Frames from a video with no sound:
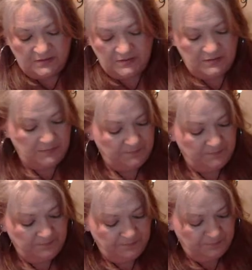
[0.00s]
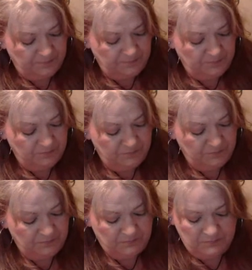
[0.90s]

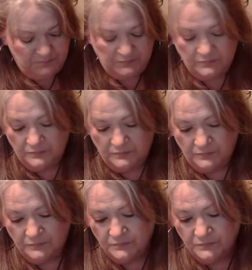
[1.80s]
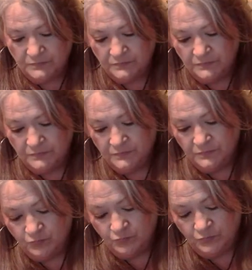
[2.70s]

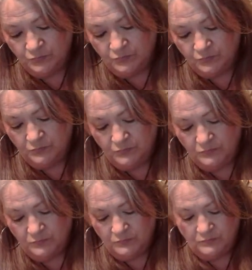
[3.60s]
(no one is talking)